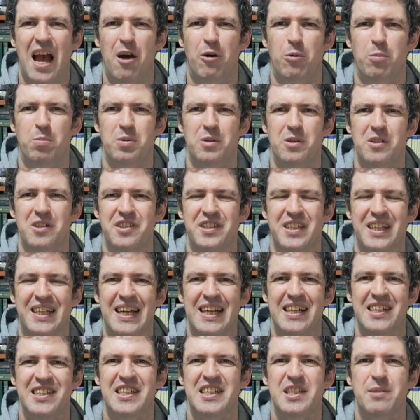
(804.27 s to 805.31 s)
outbursts
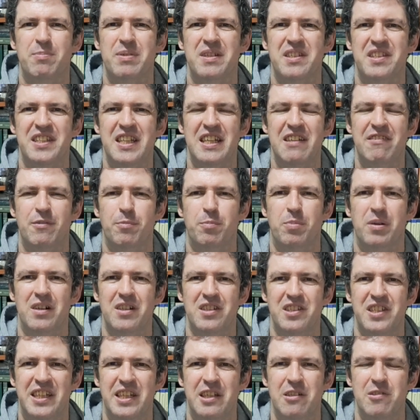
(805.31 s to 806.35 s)
against his perceived
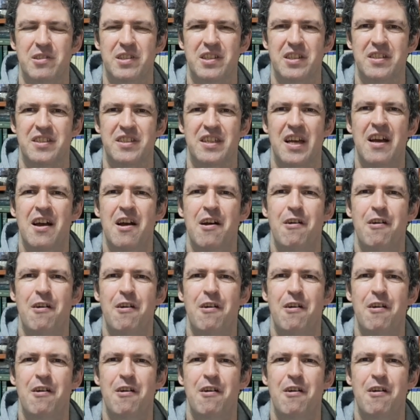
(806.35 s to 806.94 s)
persecutors